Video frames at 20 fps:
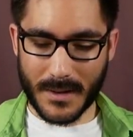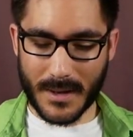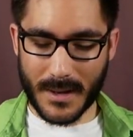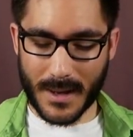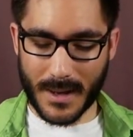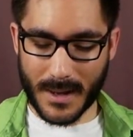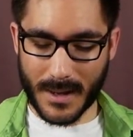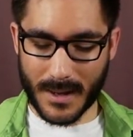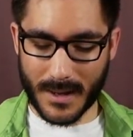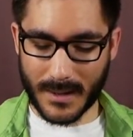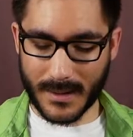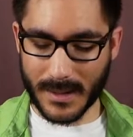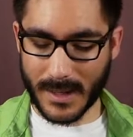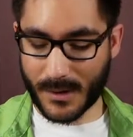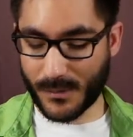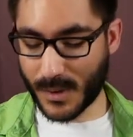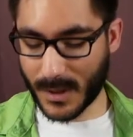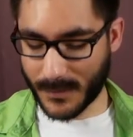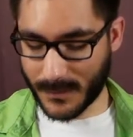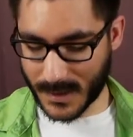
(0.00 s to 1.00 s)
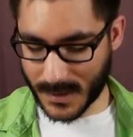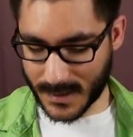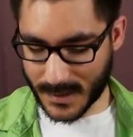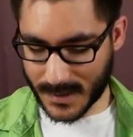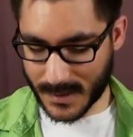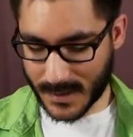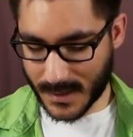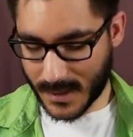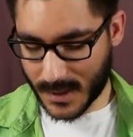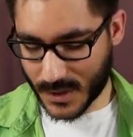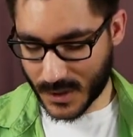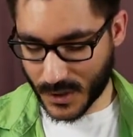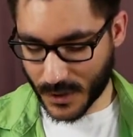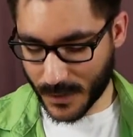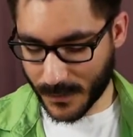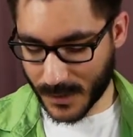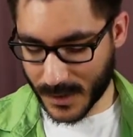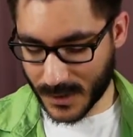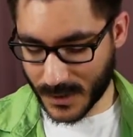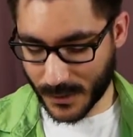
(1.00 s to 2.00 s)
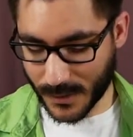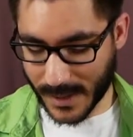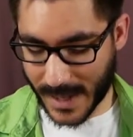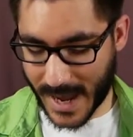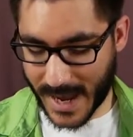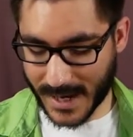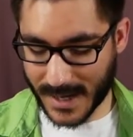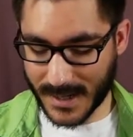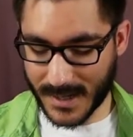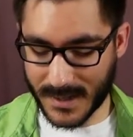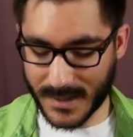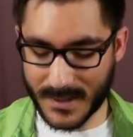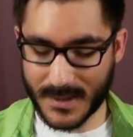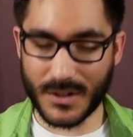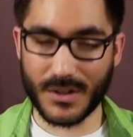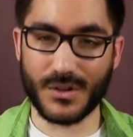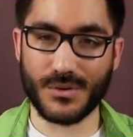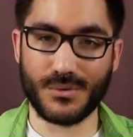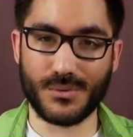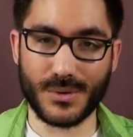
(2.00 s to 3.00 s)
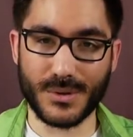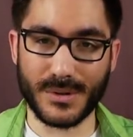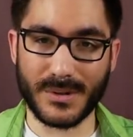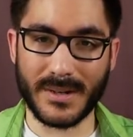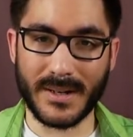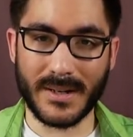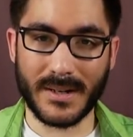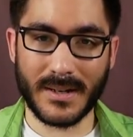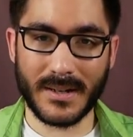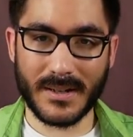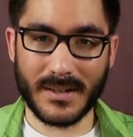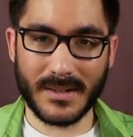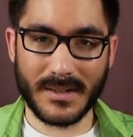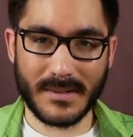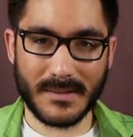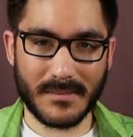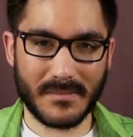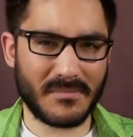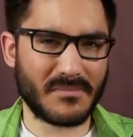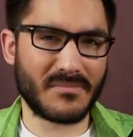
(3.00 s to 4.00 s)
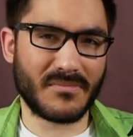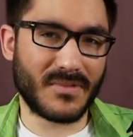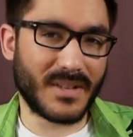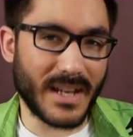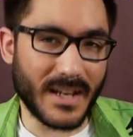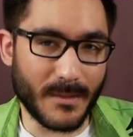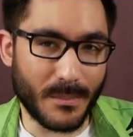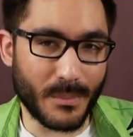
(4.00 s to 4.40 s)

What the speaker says: like one of his servants or lackeys, you would get a